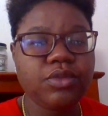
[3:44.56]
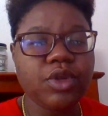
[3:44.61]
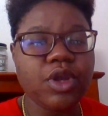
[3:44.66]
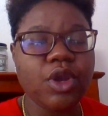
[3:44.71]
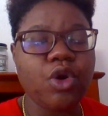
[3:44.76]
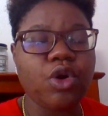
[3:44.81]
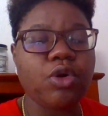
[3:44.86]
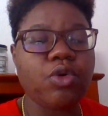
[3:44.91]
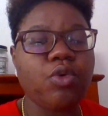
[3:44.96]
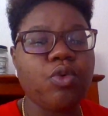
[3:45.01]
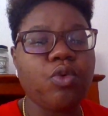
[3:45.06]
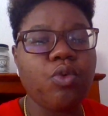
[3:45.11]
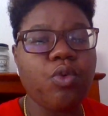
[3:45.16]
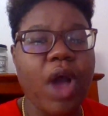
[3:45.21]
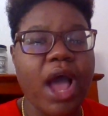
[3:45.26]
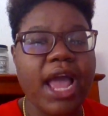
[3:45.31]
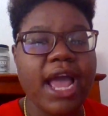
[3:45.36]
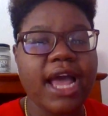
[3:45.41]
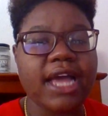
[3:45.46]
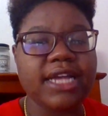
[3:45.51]
or
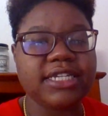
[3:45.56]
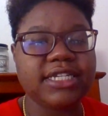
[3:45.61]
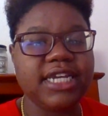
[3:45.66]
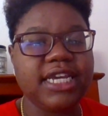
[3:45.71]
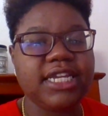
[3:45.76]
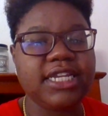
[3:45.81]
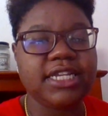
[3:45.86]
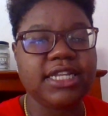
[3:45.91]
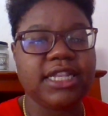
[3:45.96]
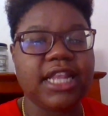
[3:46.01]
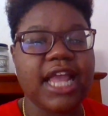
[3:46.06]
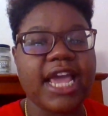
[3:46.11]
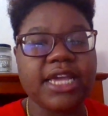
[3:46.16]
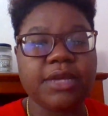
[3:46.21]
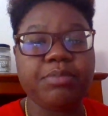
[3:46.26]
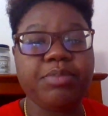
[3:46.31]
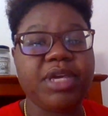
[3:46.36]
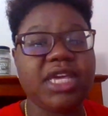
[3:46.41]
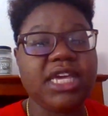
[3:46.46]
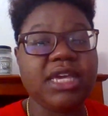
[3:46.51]
why I didn't
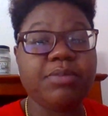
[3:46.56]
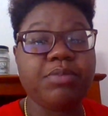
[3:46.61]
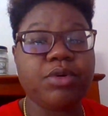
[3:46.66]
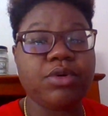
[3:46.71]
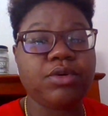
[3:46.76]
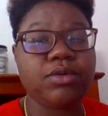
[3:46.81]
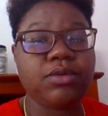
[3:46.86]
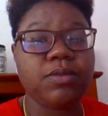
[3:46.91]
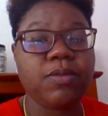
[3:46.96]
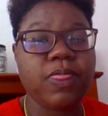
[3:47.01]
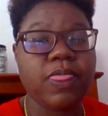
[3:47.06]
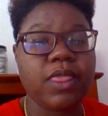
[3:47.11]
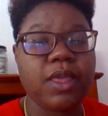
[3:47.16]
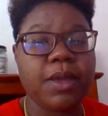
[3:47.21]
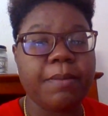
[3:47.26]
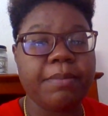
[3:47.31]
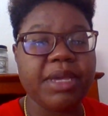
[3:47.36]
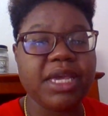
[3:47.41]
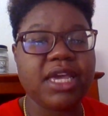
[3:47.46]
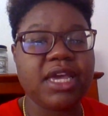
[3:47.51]
like people,
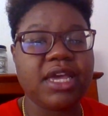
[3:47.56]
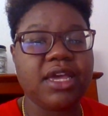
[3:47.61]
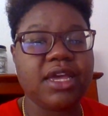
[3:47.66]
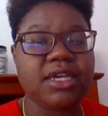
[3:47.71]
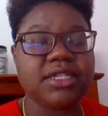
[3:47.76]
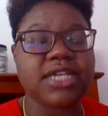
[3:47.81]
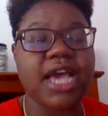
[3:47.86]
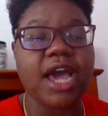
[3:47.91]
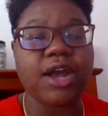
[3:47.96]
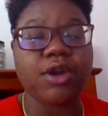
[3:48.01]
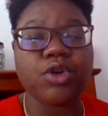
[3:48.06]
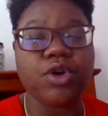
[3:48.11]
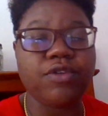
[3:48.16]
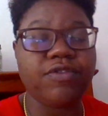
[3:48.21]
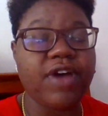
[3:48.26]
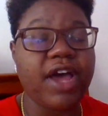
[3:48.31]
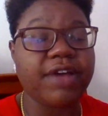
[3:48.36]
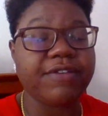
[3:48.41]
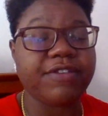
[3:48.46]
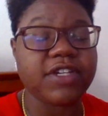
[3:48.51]
because I don't know
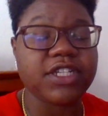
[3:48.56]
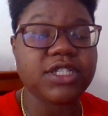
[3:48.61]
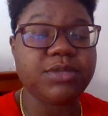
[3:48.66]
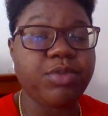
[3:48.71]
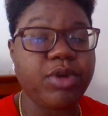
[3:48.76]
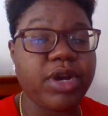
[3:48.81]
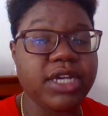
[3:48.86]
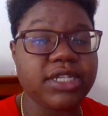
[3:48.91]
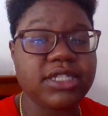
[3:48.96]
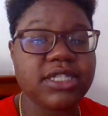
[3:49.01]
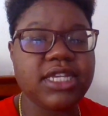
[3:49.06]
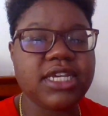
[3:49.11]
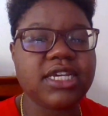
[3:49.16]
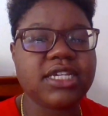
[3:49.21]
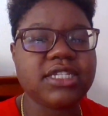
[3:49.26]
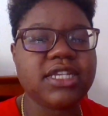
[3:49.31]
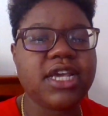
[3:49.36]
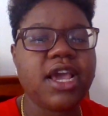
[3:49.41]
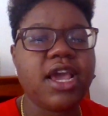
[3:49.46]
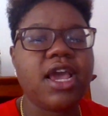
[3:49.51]
if I've expressed
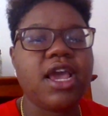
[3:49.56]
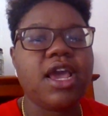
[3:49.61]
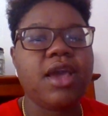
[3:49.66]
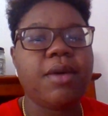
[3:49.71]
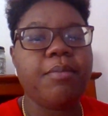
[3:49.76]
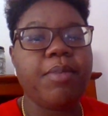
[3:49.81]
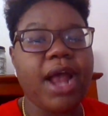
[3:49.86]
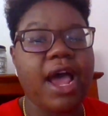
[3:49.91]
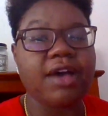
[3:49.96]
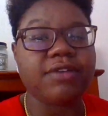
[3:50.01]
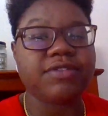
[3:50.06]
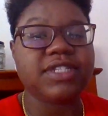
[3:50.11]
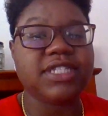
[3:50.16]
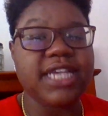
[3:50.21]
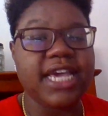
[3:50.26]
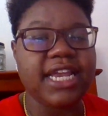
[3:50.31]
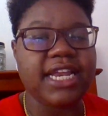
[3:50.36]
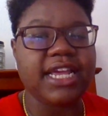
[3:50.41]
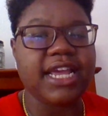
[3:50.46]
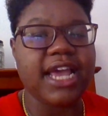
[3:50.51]
this, but I
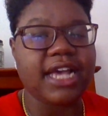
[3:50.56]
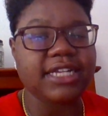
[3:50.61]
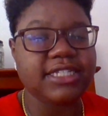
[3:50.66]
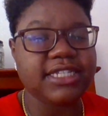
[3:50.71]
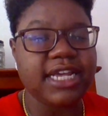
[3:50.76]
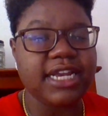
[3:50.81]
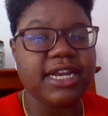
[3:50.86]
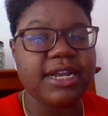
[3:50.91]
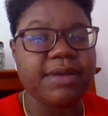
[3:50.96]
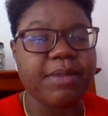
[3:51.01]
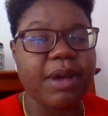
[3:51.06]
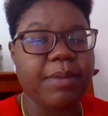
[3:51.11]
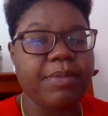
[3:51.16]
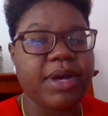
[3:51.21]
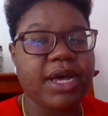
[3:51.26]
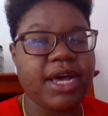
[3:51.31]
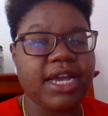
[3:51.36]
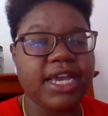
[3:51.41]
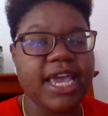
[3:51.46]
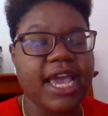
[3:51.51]
said it in my
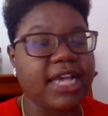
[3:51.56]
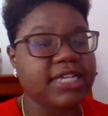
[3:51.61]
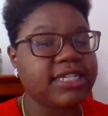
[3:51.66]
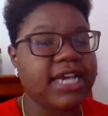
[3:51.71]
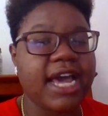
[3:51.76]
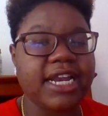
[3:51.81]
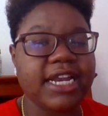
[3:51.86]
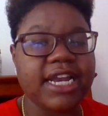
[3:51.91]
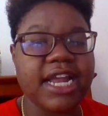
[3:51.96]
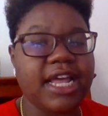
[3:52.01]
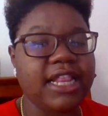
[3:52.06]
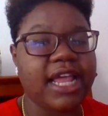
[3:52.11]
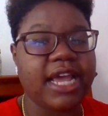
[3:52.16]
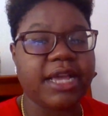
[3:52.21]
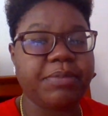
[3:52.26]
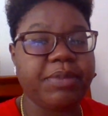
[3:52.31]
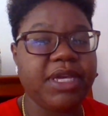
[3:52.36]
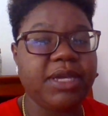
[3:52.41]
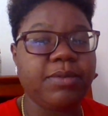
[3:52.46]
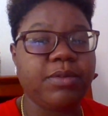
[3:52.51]
podcast. I did not
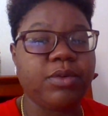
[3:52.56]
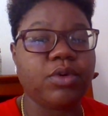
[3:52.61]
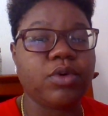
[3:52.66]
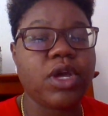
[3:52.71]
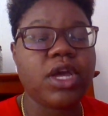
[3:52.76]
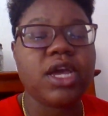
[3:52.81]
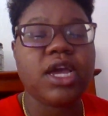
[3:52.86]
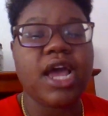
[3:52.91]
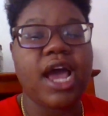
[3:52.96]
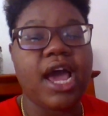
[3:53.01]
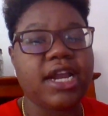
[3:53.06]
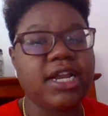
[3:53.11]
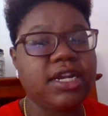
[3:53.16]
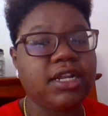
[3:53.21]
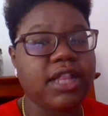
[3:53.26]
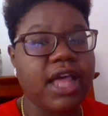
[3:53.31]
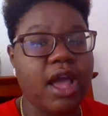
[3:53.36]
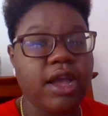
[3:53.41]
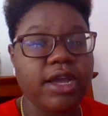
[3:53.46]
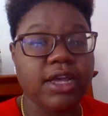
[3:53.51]
like people. I
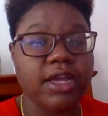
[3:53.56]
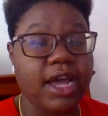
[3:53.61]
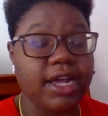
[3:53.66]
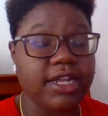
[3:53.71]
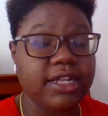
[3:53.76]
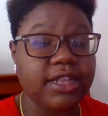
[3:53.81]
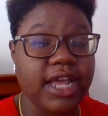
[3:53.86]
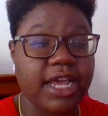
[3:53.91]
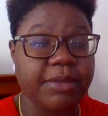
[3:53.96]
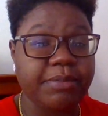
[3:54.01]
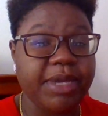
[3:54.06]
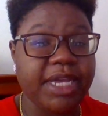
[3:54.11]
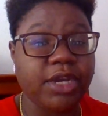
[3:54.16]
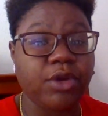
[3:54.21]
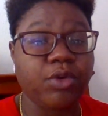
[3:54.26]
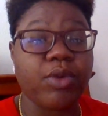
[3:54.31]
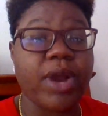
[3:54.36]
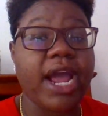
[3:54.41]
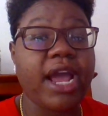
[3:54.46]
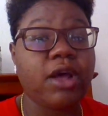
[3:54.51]
didn't like being
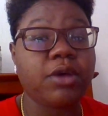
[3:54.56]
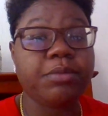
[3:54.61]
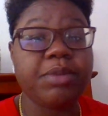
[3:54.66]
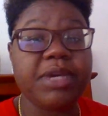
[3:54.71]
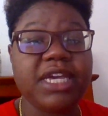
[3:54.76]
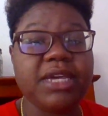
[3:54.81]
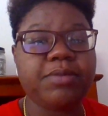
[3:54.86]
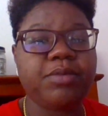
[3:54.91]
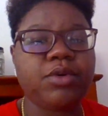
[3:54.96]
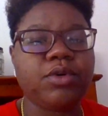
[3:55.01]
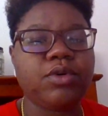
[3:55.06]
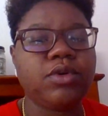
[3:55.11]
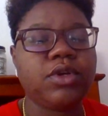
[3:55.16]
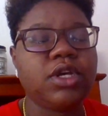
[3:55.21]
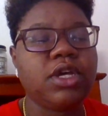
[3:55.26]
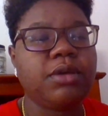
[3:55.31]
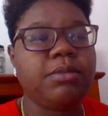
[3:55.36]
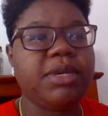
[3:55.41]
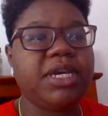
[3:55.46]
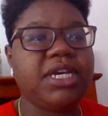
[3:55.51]
around people,
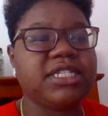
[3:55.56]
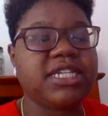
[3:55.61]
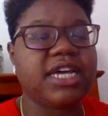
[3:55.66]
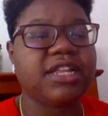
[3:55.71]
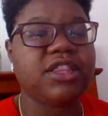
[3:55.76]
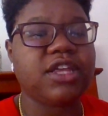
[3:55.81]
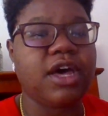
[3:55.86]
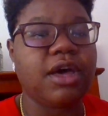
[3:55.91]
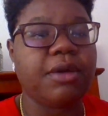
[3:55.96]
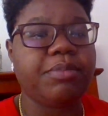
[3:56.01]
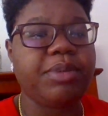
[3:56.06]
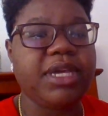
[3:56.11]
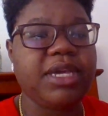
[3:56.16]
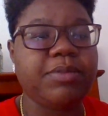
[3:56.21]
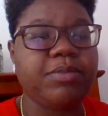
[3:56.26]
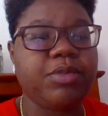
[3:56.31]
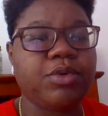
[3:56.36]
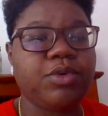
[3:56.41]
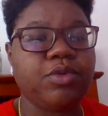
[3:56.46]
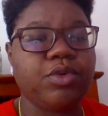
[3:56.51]
because I thought
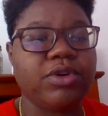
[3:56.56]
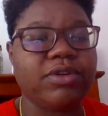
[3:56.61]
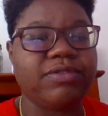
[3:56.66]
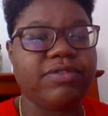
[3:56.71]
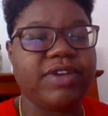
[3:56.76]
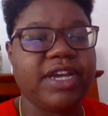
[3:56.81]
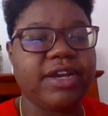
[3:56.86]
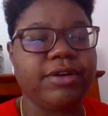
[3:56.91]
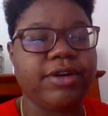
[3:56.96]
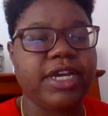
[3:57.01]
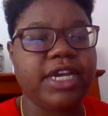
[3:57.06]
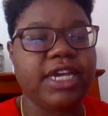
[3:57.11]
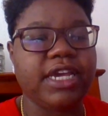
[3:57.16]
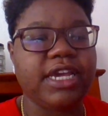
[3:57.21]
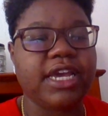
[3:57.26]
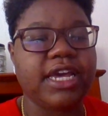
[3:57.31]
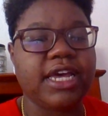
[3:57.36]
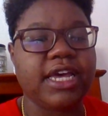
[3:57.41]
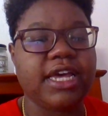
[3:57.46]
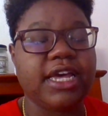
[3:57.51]
people were
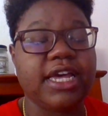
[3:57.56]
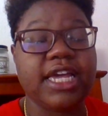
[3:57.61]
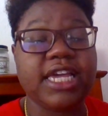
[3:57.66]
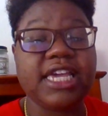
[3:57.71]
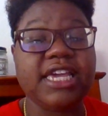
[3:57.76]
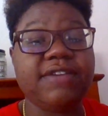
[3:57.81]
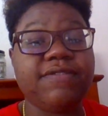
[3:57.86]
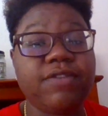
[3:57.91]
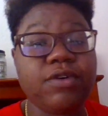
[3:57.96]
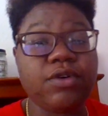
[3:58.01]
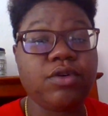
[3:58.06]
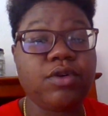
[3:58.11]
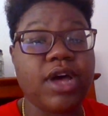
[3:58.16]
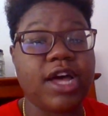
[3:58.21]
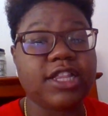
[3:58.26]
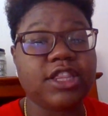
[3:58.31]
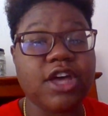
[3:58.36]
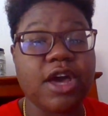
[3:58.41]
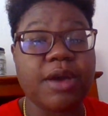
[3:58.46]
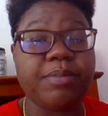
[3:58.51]
very evil.
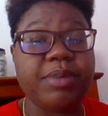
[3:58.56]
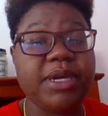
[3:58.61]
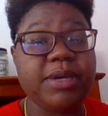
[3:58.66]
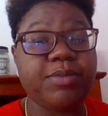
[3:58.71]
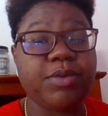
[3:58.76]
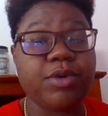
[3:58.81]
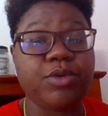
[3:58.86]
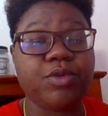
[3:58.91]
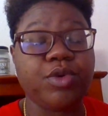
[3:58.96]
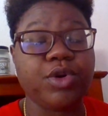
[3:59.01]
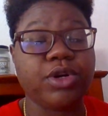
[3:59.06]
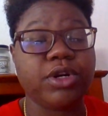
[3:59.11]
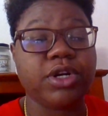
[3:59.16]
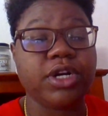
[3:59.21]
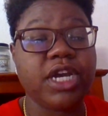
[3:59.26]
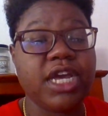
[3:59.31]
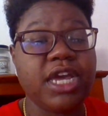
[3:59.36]
I thought people were